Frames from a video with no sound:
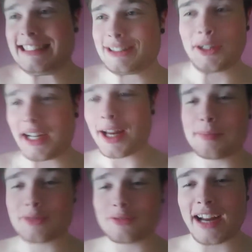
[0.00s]
So I got up
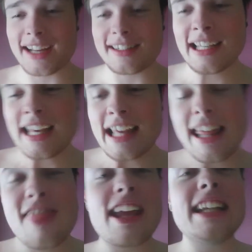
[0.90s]
and ran.
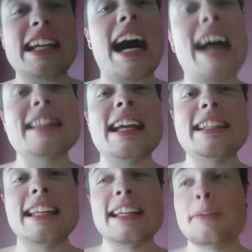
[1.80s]
Thank God they
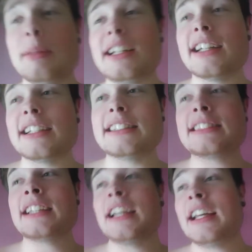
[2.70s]
did, because
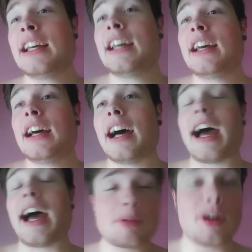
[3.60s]

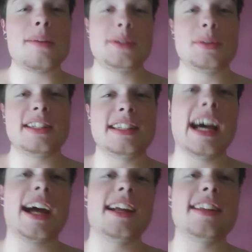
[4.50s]
I probably would have
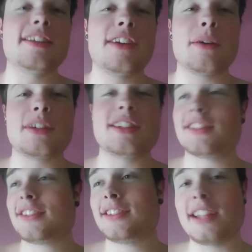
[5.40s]
died if I would have
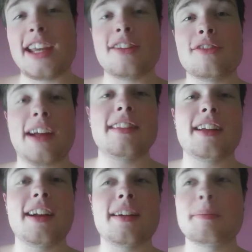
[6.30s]
just stayed right
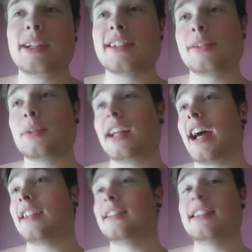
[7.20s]
there, because it would have got
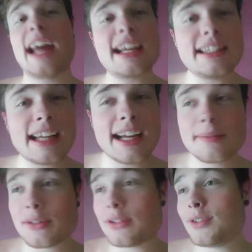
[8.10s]
nighttime
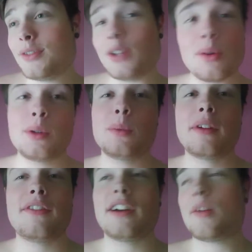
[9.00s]
soon. No one would have
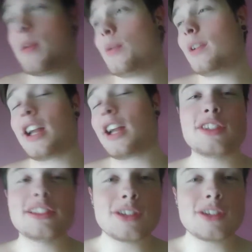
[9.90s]
found me. It would have got
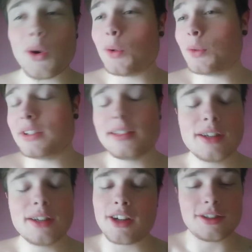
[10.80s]
real cold.
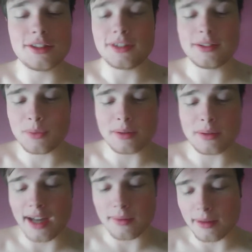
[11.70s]
Oh, dude, it would have
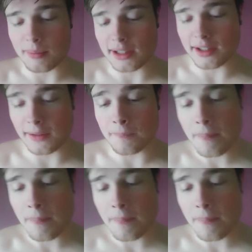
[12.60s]
not have been good.